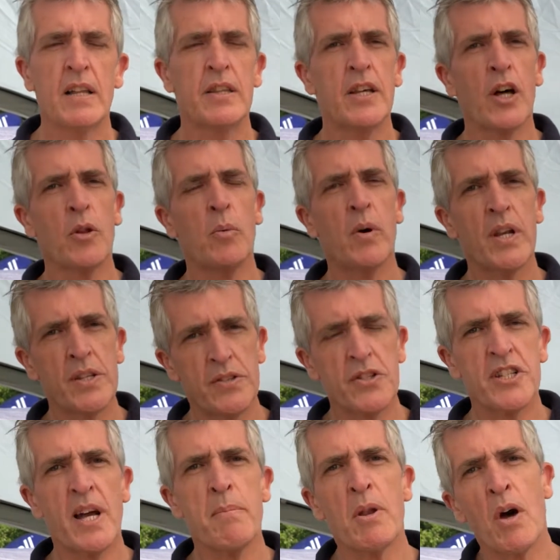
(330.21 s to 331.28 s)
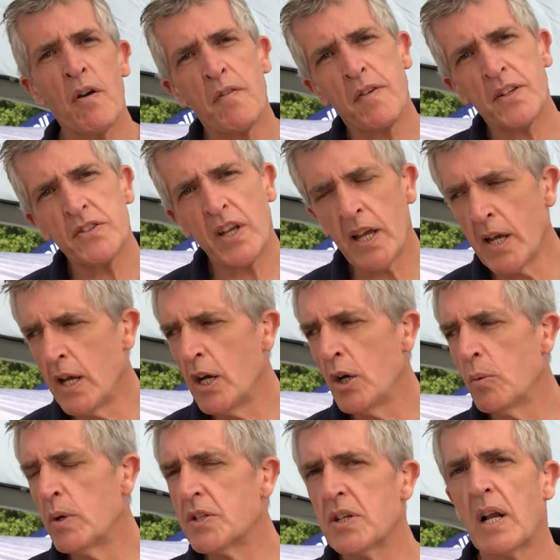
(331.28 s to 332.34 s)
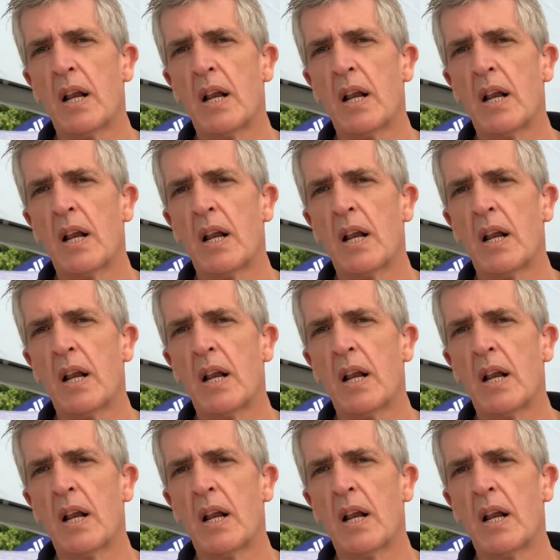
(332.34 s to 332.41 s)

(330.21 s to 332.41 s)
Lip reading: The other one is a Gemini fitting, which